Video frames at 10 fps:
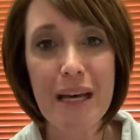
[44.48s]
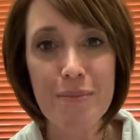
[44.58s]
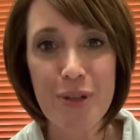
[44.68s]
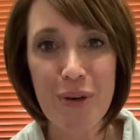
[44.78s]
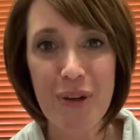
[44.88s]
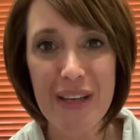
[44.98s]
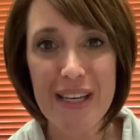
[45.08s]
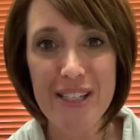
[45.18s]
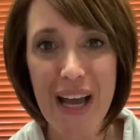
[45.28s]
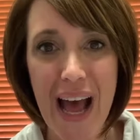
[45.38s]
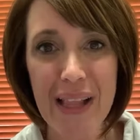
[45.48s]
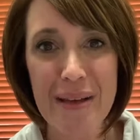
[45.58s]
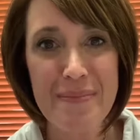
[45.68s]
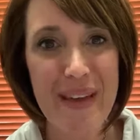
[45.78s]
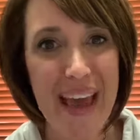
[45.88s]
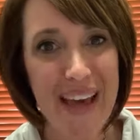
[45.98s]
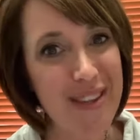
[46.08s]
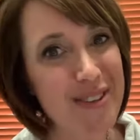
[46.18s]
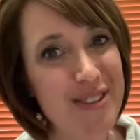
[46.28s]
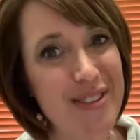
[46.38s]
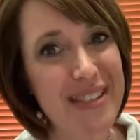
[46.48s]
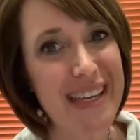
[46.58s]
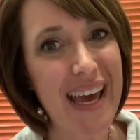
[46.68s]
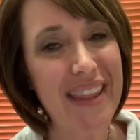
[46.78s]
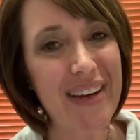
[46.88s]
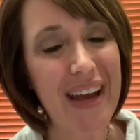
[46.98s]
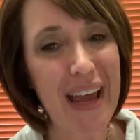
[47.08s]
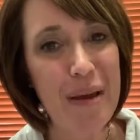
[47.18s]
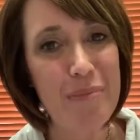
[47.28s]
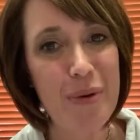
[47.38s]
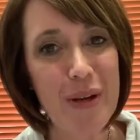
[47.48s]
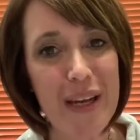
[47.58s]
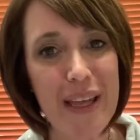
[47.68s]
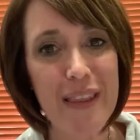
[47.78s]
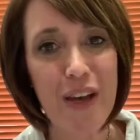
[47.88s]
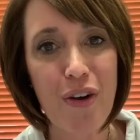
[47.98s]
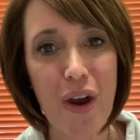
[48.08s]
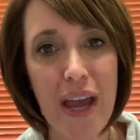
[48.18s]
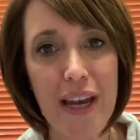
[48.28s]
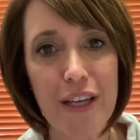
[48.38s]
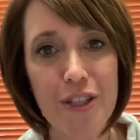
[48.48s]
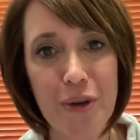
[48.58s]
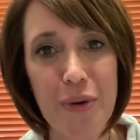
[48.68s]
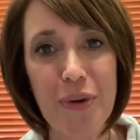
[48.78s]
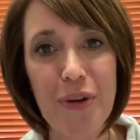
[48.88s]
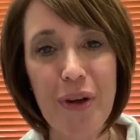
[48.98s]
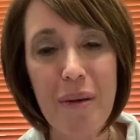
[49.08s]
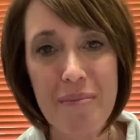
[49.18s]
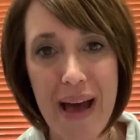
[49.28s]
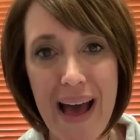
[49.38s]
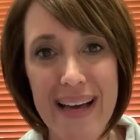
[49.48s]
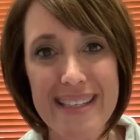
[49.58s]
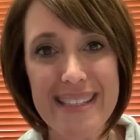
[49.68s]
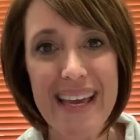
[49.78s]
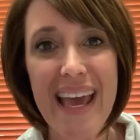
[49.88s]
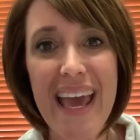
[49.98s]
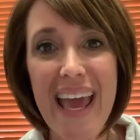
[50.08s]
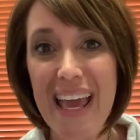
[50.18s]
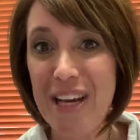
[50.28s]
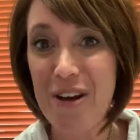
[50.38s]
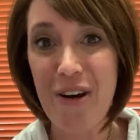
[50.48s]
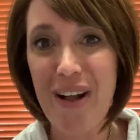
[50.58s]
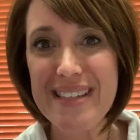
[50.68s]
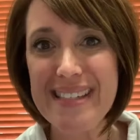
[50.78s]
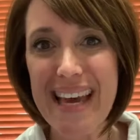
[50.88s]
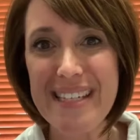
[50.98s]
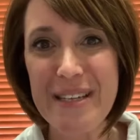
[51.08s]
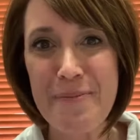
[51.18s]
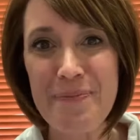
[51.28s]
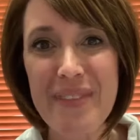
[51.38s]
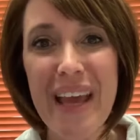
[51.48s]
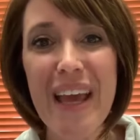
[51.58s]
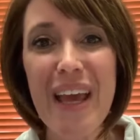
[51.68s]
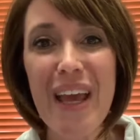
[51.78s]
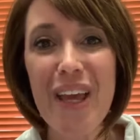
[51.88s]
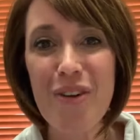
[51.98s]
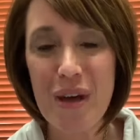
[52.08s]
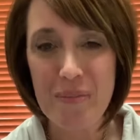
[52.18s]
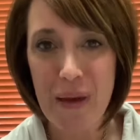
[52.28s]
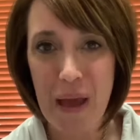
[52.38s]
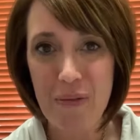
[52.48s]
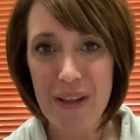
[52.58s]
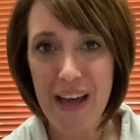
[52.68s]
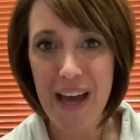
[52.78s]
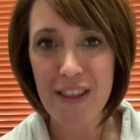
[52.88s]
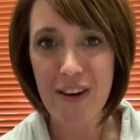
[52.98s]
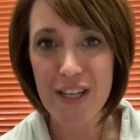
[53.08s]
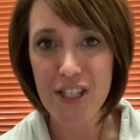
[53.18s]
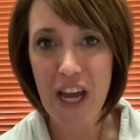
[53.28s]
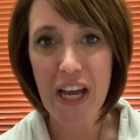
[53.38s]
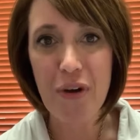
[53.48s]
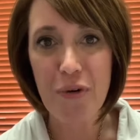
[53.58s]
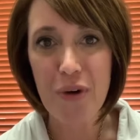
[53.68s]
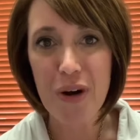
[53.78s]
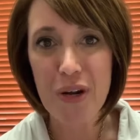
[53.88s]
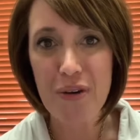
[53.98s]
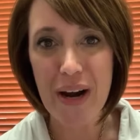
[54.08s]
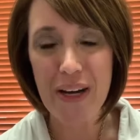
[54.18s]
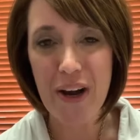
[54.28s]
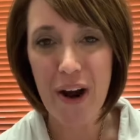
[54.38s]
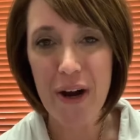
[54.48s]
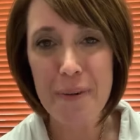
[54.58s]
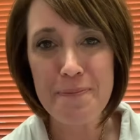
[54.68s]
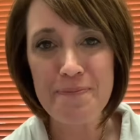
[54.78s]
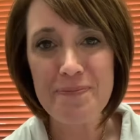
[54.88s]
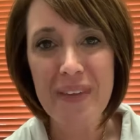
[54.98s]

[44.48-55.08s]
Subtotal each column, add those two together and put it in the grand total box, and you're all set. You can pay with either a check or a credit card.